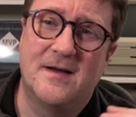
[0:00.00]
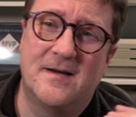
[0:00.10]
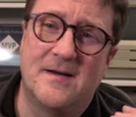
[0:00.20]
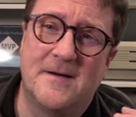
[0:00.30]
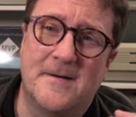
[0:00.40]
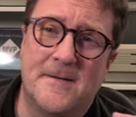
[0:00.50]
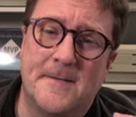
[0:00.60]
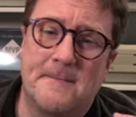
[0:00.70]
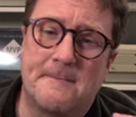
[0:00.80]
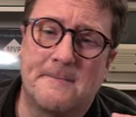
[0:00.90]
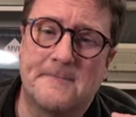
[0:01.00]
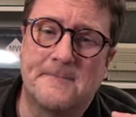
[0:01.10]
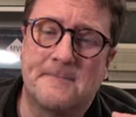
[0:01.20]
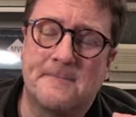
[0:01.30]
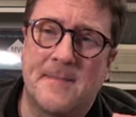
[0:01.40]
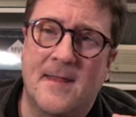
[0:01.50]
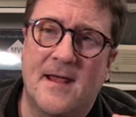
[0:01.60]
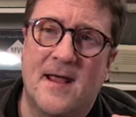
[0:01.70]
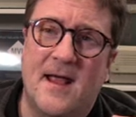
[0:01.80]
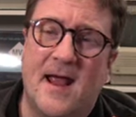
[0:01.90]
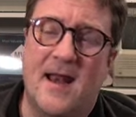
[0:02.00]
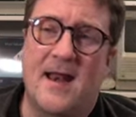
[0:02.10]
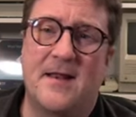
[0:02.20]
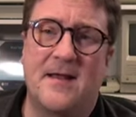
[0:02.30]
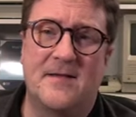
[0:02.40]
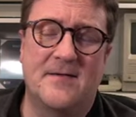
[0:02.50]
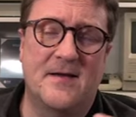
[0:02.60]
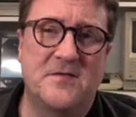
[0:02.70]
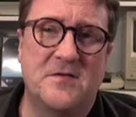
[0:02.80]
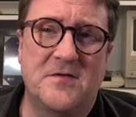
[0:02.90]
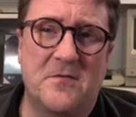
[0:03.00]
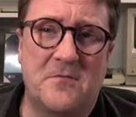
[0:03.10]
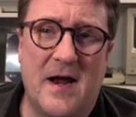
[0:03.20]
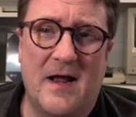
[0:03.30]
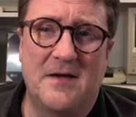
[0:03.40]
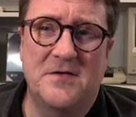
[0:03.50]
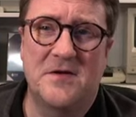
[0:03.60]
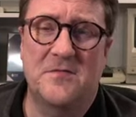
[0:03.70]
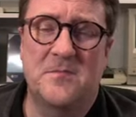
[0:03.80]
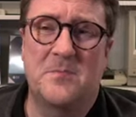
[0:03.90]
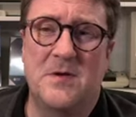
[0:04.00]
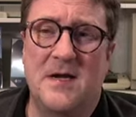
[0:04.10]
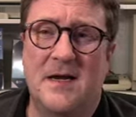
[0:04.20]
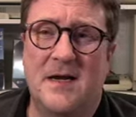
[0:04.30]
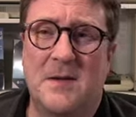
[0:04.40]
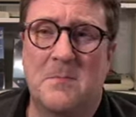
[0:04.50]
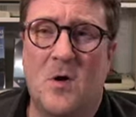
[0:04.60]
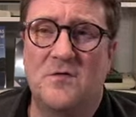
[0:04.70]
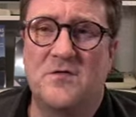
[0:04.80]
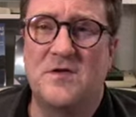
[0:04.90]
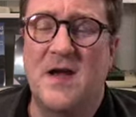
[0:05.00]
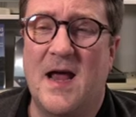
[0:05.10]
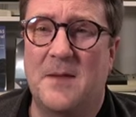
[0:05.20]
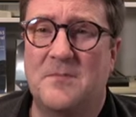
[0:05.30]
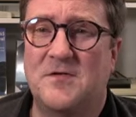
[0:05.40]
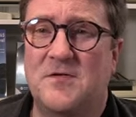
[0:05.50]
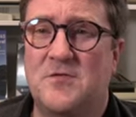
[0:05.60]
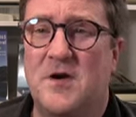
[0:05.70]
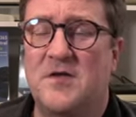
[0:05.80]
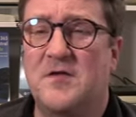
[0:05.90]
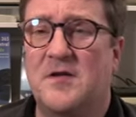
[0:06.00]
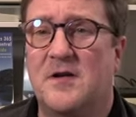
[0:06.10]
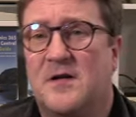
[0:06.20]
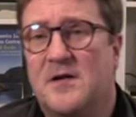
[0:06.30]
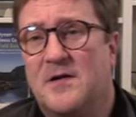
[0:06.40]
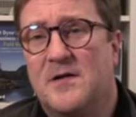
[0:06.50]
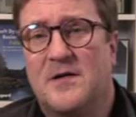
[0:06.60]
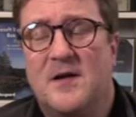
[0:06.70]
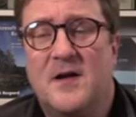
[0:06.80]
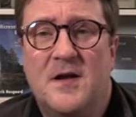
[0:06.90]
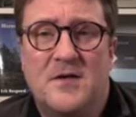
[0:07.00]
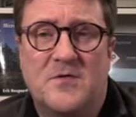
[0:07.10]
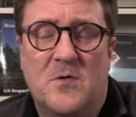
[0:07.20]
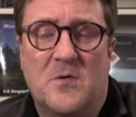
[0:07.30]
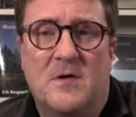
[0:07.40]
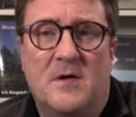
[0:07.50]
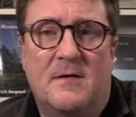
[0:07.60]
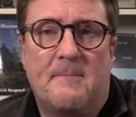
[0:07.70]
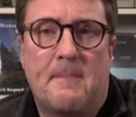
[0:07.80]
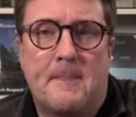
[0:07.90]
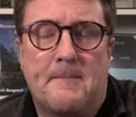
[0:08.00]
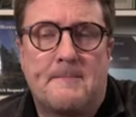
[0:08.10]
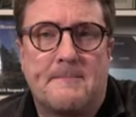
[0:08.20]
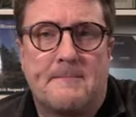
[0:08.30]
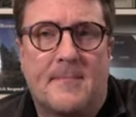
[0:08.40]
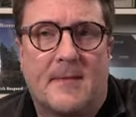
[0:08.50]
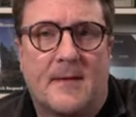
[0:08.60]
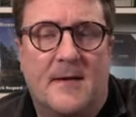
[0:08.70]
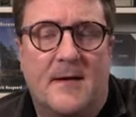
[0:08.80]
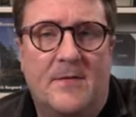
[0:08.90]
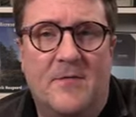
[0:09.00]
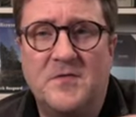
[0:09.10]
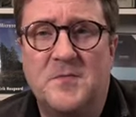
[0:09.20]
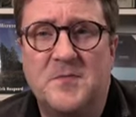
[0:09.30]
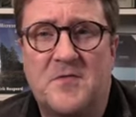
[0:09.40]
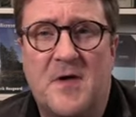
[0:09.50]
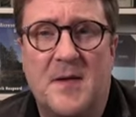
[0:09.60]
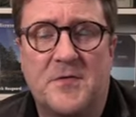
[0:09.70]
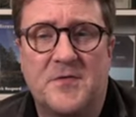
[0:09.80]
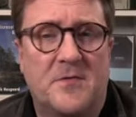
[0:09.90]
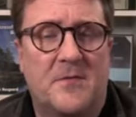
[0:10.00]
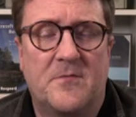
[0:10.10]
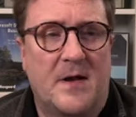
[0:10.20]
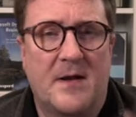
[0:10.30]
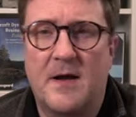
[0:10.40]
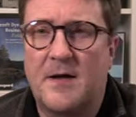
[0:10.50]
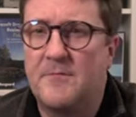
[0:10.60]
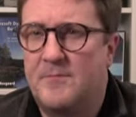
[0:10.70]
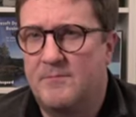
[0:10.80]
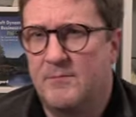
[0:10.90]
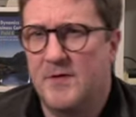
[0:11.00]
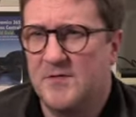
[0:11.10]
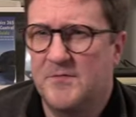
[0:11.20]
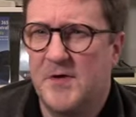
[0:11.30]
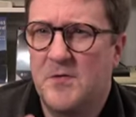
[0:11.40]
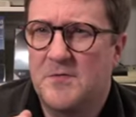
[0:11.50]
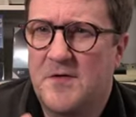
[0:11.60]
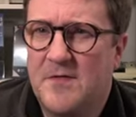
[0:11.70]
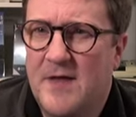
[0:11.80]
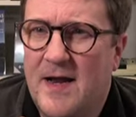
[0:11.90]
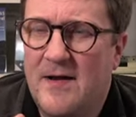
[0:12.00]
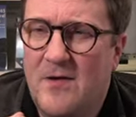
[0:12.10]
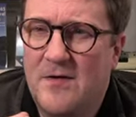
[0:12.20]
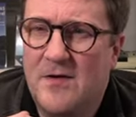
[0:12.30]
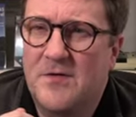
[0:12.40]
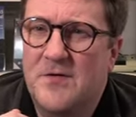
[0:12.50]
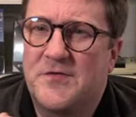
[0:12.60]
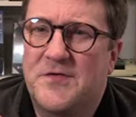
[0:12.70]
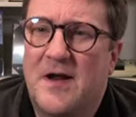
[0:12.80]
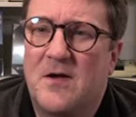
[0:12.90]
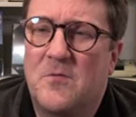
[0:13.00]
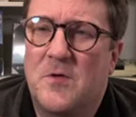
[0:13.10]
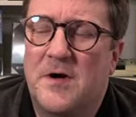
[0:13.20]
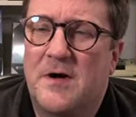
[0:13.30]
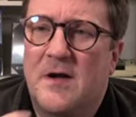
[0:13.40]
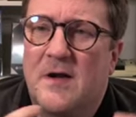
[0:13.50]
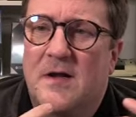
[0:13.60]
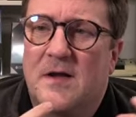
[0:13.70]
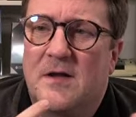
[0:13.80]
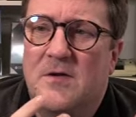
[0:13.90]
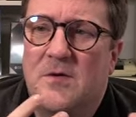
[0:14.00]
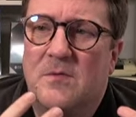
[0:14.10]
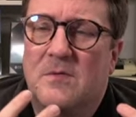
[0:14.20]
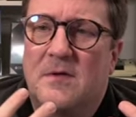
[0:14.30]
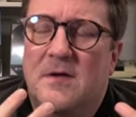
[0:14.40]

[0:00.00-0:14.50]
And that's just the reality of being in a multi-app situation. So event subscribers, and there's videos on that on the channel where, you know,